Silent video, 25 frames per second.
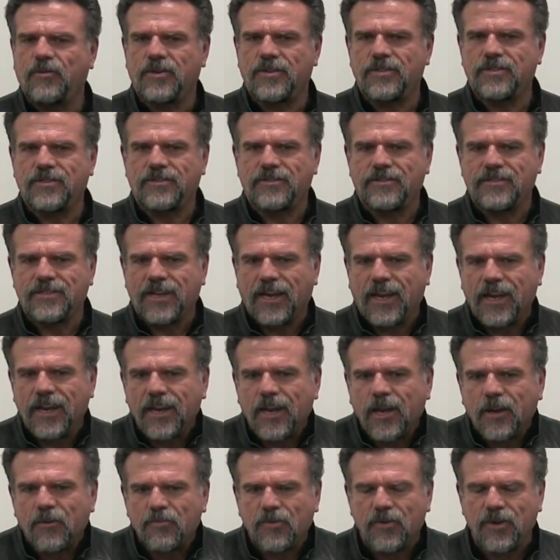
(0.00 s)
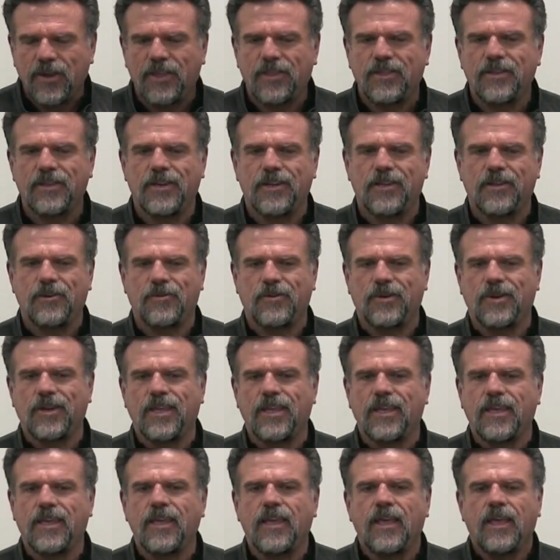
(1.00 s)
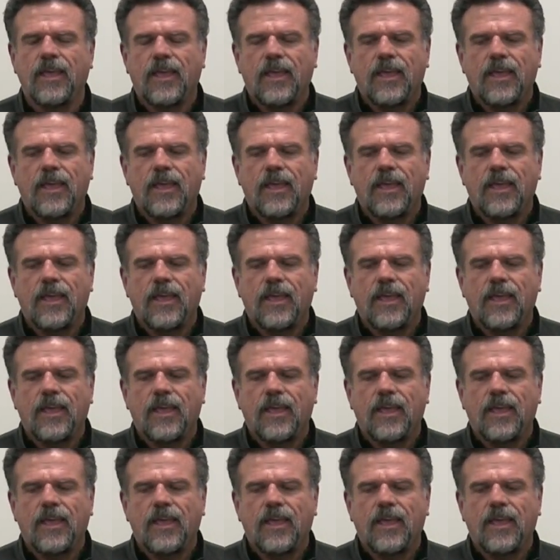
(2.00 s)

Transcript: was tied up with, literally,